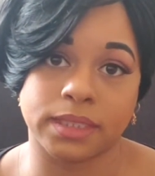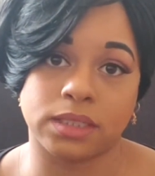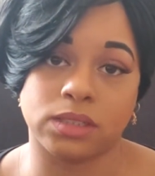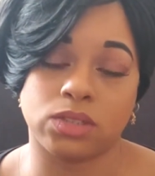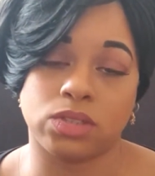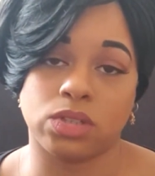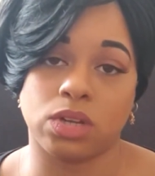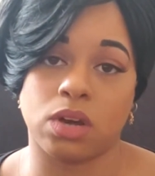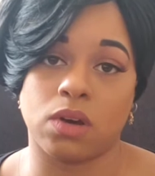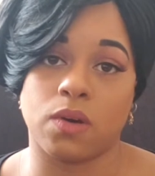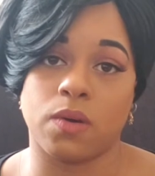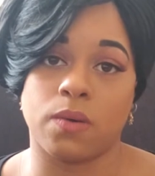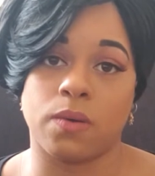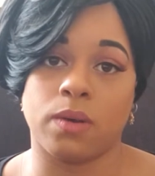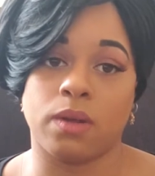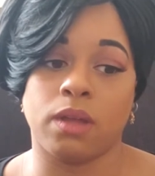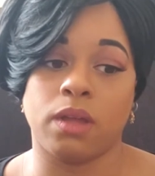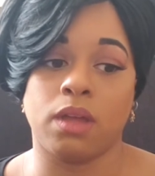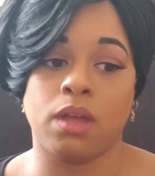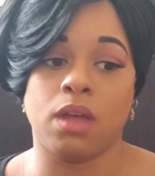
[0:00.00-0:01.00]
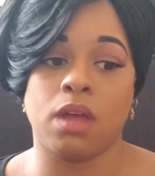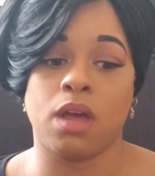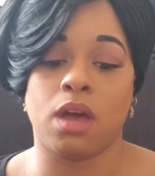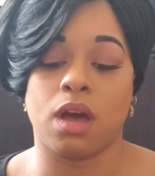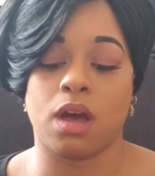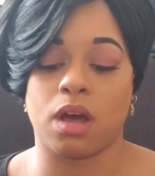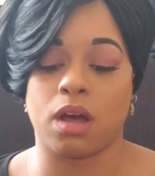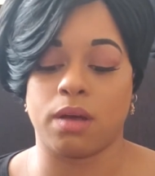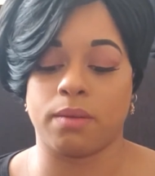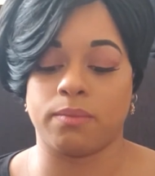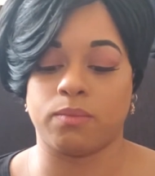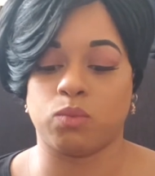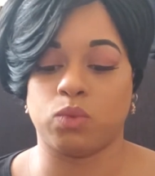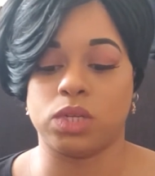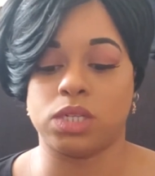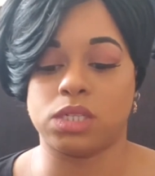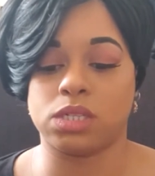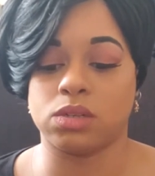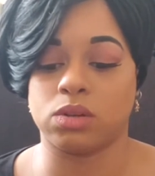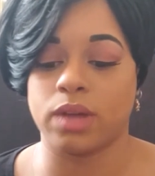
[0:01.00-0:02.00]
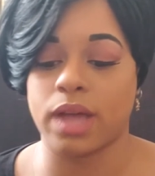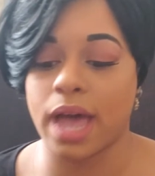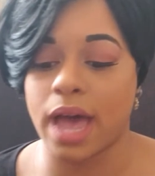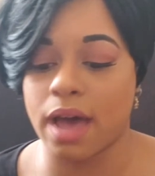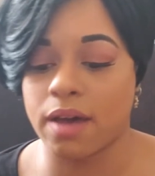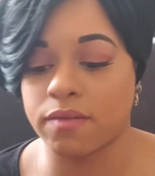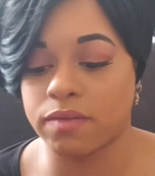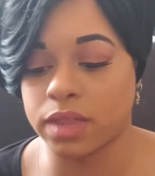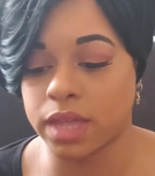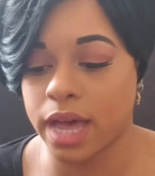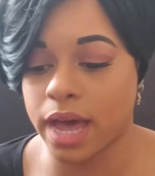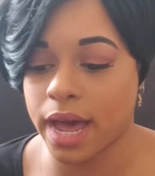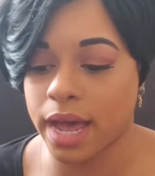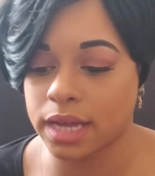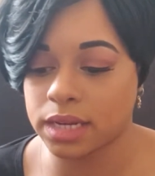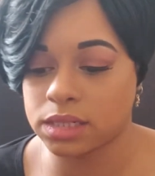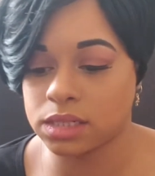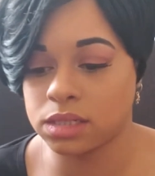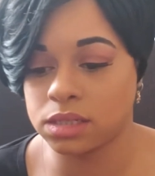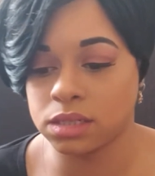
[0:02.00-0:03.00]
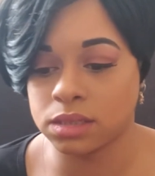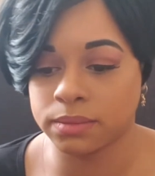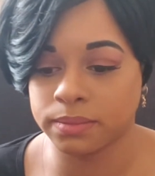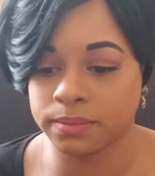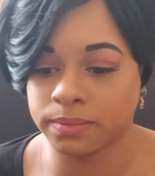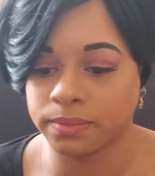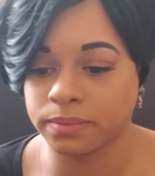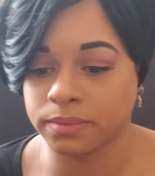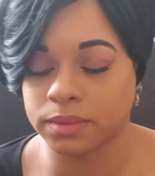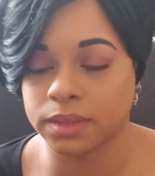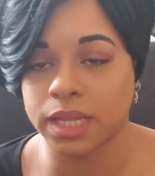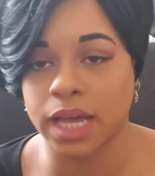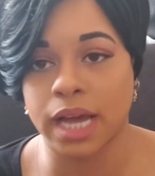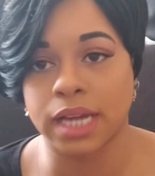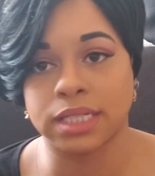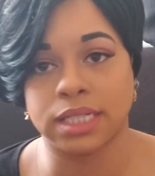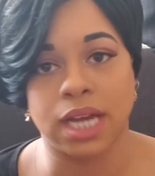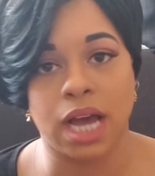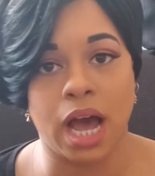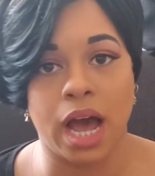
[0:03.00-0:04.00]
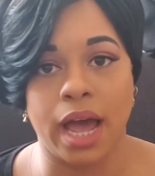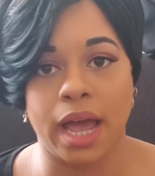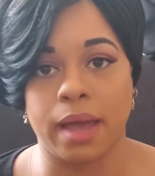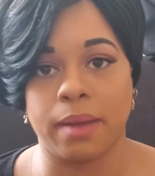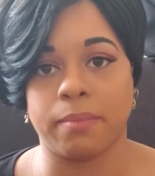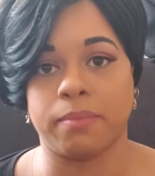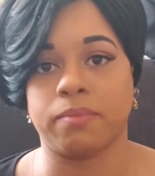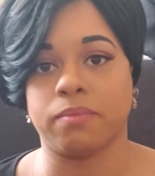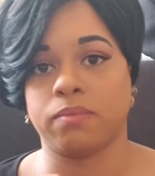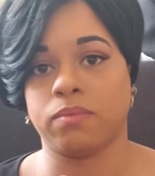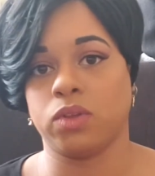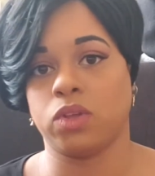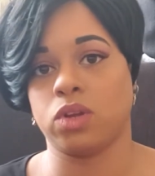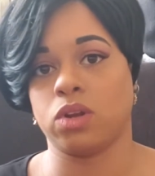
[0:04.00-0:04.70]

So we still have that time,